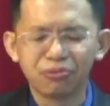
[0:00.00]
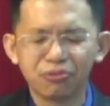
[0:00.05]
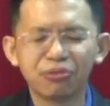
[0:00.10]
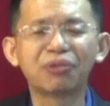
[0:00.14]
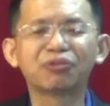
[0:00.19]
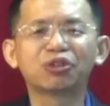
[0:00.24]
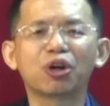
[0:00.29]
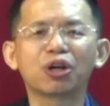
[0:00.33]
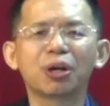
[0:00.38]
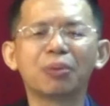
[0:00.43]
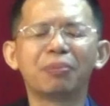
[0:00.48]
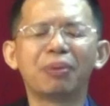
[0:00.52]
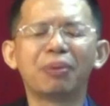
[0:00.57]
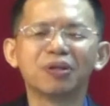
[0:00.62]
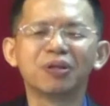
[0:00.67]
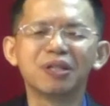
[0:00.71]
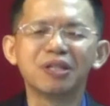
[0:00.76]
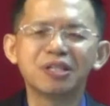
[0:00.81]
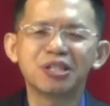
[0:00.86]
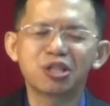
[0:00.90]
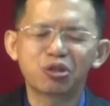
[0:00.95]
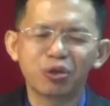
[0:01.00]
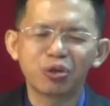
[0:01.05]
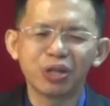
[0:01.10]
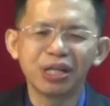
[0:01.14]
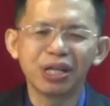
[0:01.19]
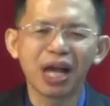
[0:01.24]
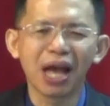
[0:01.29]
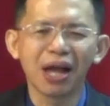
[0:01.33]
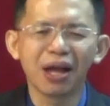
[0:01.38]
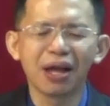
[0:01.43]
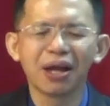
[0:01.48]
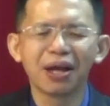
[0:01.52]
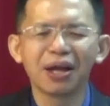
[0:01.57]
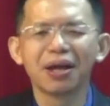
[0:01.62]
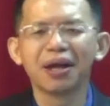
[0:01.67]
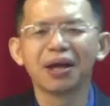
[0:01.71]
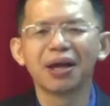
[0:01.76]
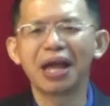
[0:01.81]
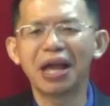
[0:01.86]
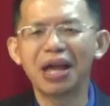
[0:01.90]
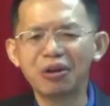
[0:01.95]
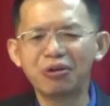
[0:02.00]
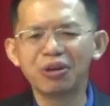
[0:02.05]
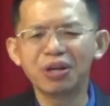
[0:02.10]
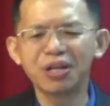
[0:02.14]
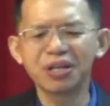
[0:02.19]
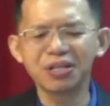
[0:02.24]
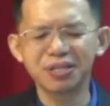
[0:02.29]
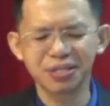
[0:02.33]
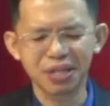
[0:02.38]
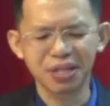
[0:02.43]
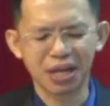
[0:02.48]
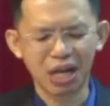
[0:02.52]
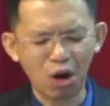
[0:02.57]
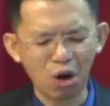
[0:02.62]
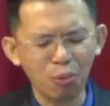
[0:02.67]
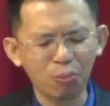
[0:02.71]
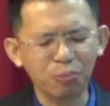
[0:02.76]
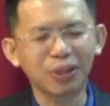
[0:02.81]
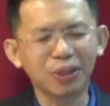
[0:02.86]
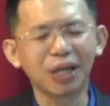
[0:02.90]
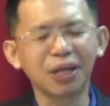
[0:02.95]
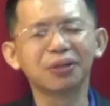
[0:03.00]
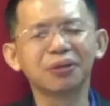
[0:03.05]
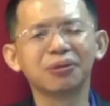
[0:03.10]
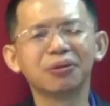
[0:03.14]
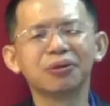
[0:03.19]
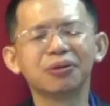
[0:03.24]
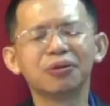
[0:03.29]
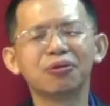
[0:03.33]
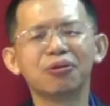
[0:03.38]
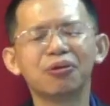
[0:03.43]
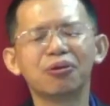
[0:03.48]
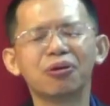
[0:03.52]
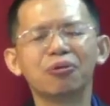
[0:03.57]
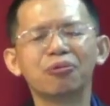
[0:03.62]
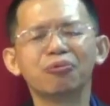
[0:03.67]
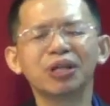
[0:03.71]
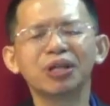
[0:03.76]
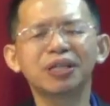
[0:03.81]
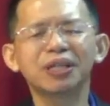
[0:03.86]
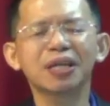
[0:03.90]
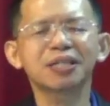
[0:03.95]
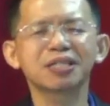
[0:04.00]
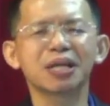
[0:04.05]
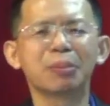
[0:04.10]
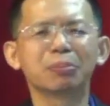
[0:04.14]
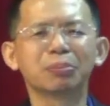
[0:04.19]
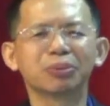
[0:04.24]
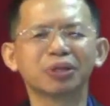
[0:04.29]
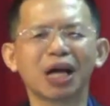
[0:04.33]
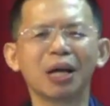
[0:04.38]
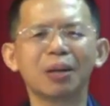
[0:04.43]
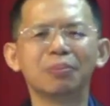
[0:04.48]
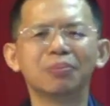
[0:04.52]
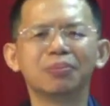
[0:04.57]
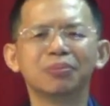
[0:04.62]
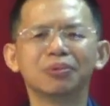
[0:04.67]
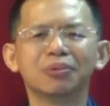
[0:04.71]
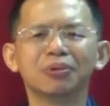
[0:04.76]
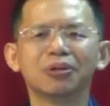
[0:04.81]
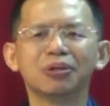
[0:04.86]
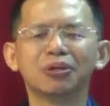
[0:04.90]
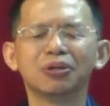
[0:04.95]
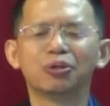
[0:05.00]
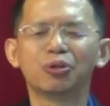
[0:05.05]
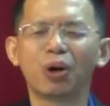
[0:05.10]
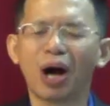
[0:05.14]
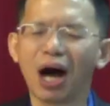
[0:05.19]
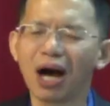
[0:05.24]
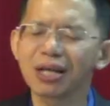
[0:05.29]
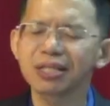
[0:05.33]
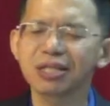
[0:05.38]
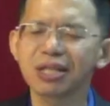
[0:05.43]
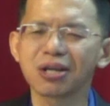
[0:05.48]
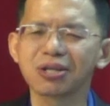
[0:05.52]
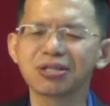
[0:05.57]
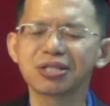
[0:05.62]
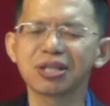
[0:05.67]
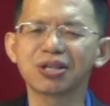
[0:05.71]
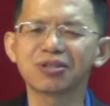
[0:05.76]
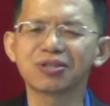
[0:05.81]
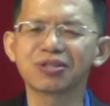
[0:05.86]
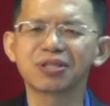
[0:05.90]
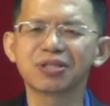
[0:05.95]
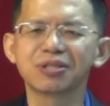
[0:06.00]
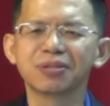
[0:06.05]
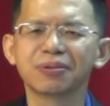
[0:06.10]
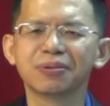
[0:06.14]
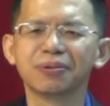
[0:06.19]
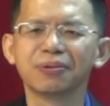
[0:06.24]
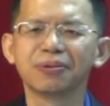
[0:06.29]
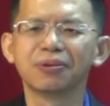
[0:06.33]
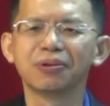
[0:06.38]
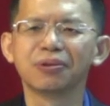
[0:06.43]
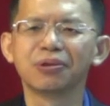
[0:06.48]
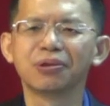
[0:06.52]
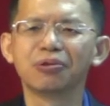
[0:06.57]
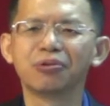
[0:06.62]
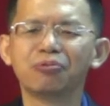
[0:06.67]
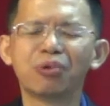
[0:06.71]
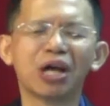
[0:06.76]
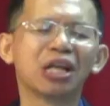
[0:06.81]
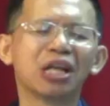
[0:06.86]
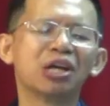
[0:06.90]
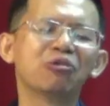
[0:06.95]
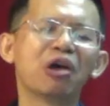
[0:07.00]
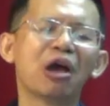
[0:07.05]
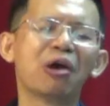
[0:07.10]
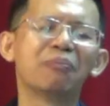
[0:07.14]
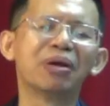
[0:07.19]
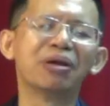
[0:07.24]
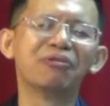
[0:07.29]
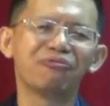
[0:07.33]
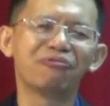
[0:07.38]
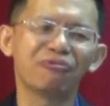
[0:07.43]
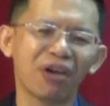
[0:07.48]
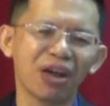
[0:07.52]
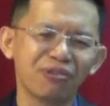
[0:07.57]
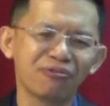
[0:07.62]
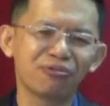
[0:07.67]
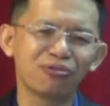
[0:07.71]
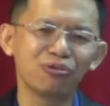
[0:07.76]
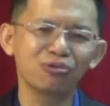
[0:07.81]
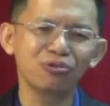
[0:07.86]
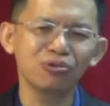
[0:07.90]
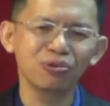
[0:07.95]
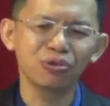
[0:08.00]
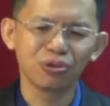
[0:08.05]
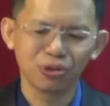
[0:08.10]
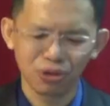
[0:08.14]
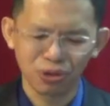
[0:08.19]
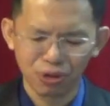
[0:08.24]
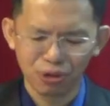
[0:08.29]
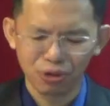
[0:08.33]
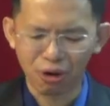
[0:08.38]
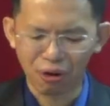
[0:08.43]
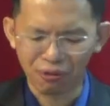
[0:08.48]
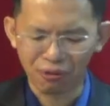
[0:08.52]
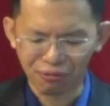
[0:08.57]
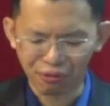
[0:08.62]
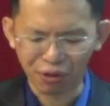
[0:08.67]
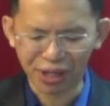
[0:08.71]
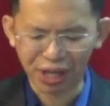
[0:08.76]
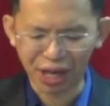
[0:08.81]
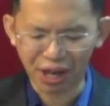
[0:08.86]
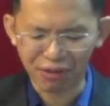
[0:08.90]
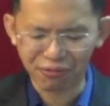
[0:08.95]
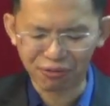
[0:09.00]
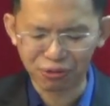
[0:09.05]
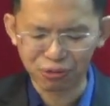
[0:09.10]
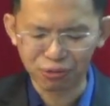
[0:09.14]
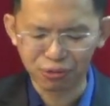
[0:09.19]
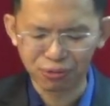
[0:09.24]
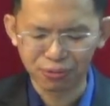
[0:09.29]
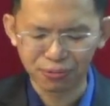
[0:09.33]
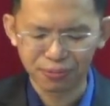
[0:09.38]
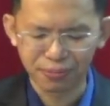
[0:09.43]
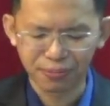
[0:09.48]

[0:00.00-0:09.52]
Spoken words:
we have talked about these three areas, and I hope that we take some time to ask ourselves whether we have been faithful or forgetful.